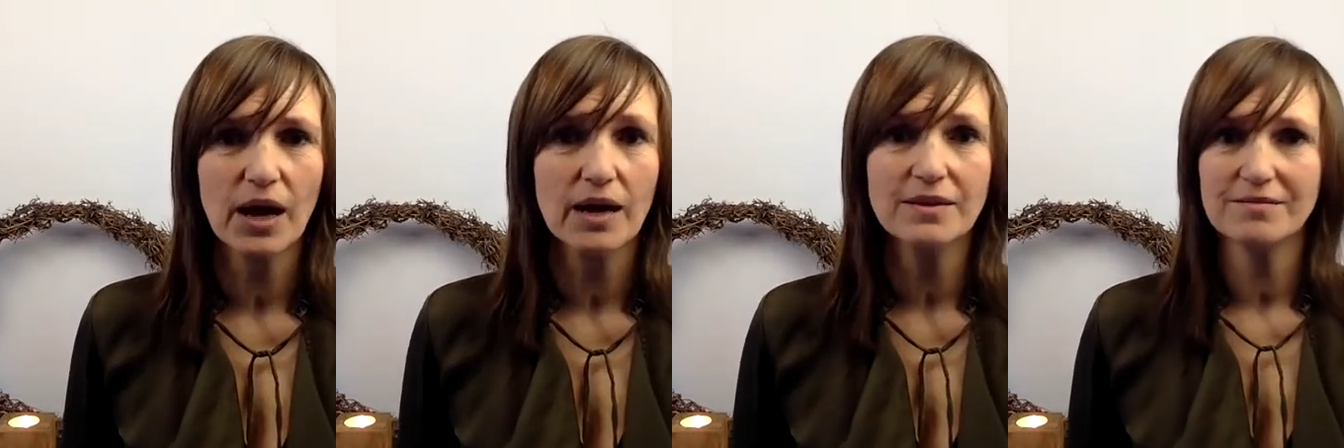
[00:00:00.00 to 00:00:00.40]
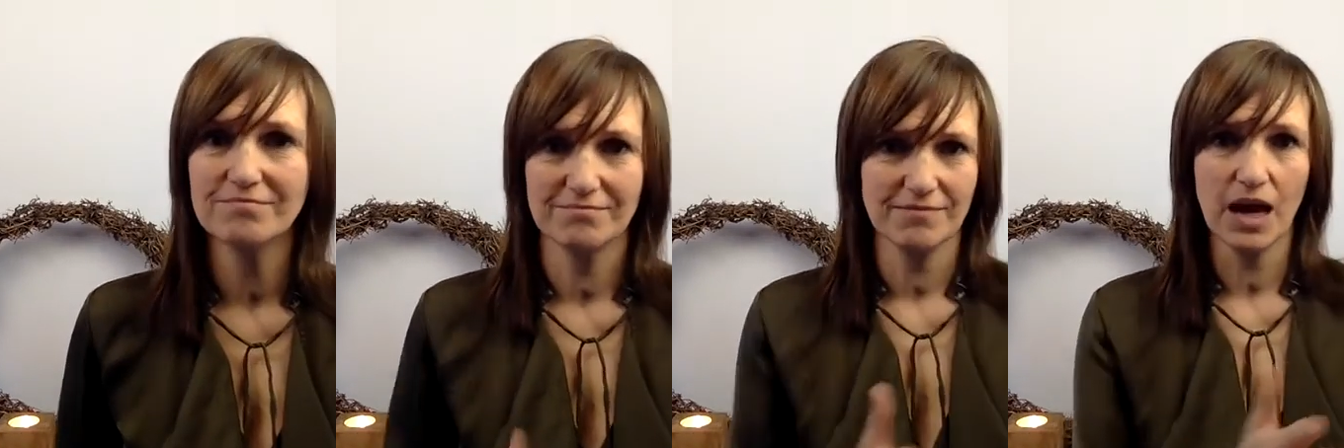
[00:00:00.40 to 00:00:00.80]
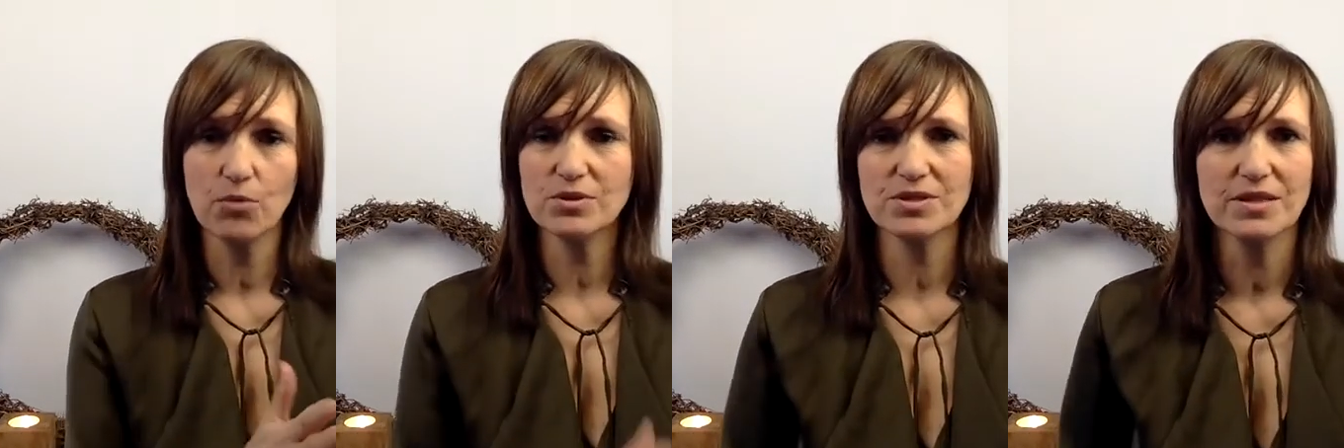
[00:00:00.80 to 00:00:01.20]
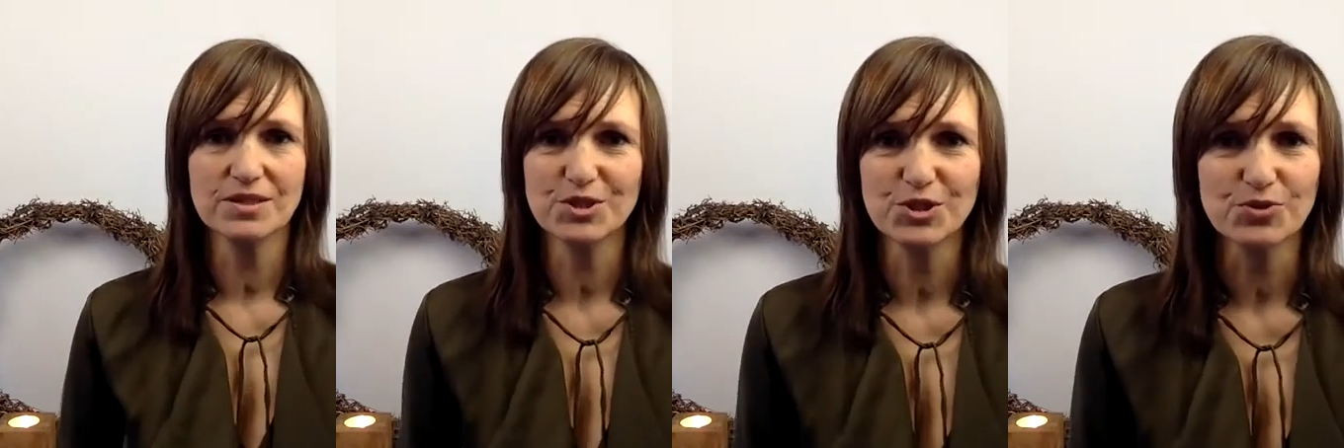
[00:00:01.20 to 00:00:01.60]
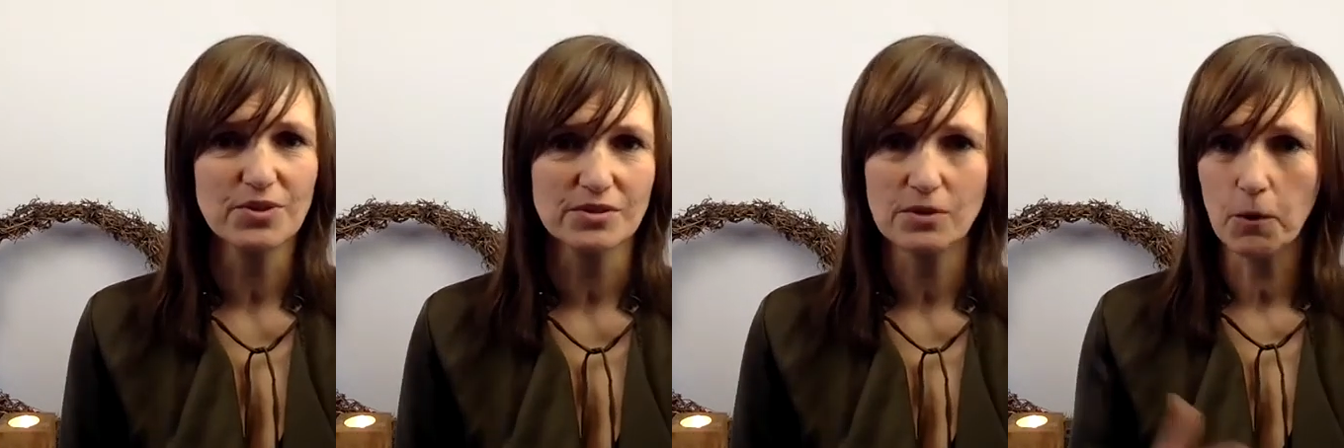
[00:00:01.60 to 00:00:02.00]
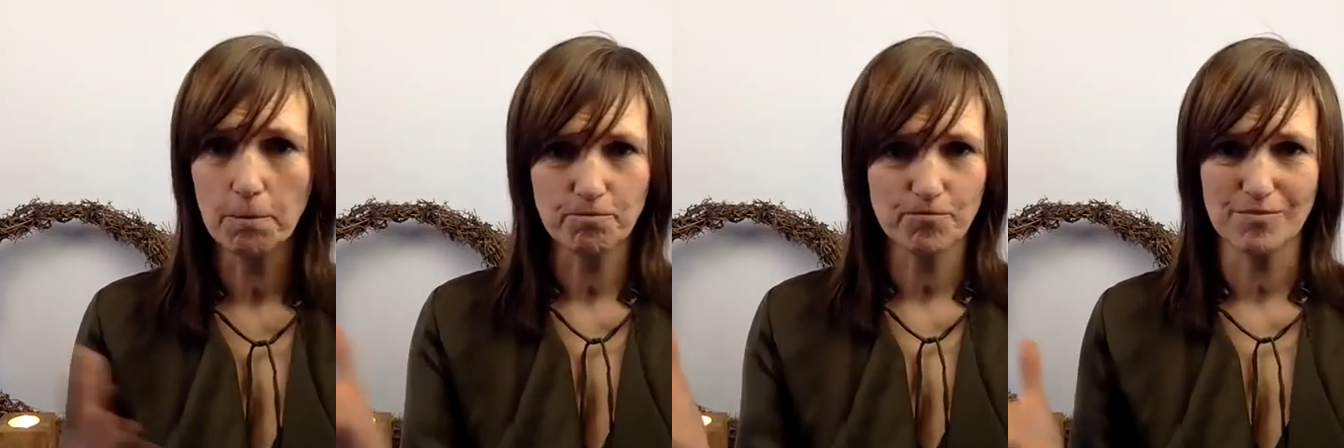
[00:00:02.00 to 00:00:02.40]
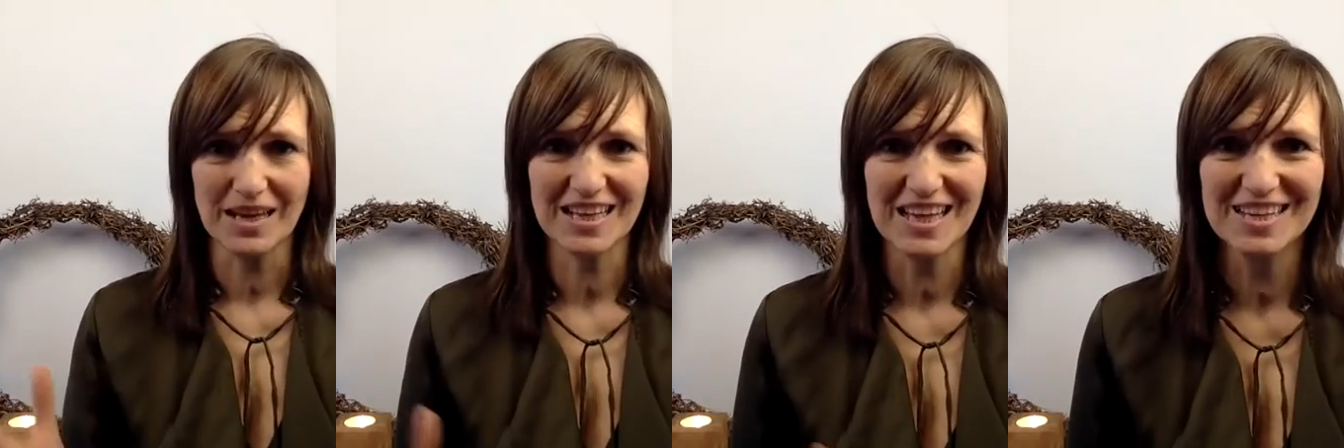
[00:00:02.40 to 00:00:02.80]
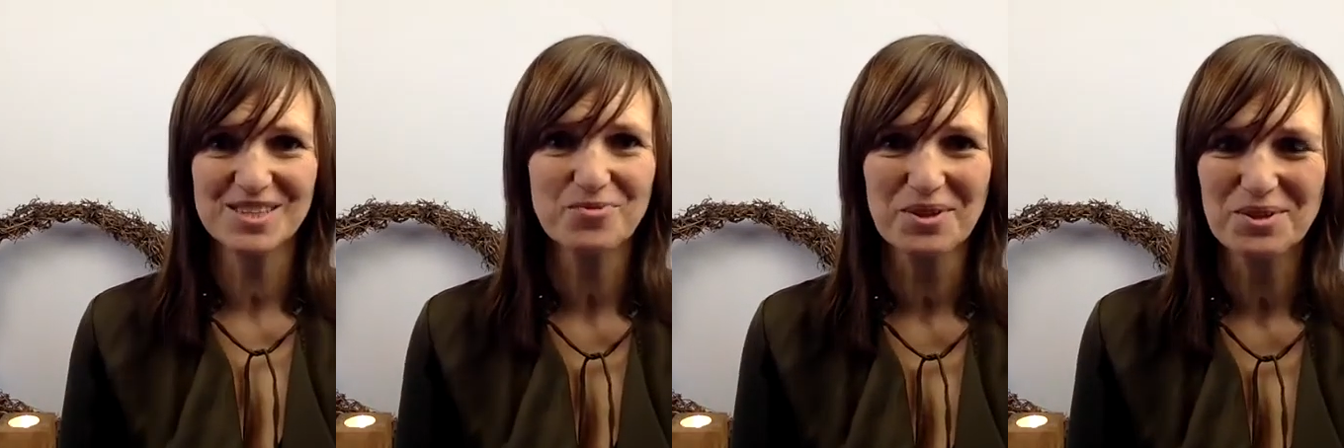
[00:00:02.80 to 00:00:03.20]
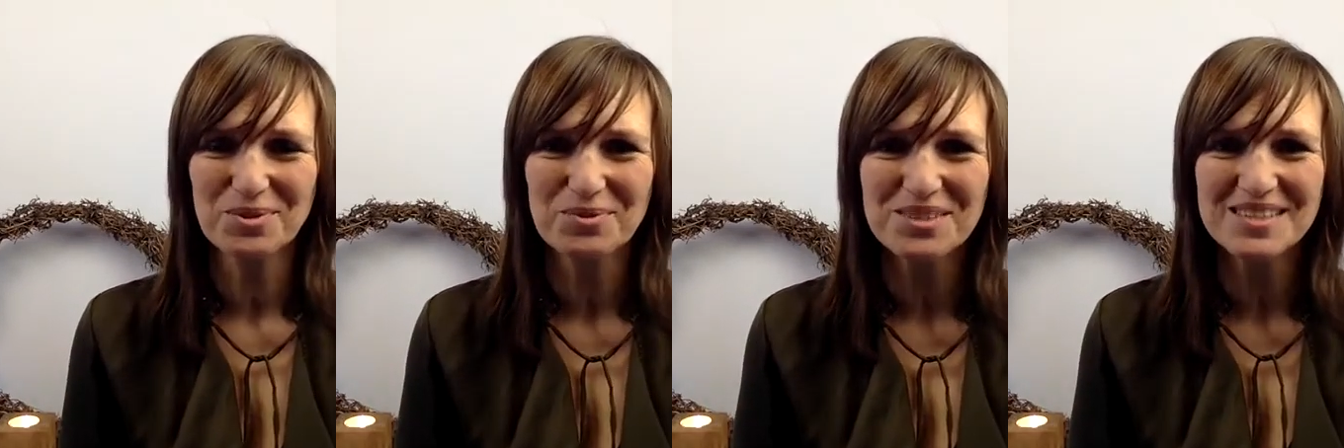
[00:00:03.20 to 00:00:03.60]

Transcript: I was there too, and all my clients went through the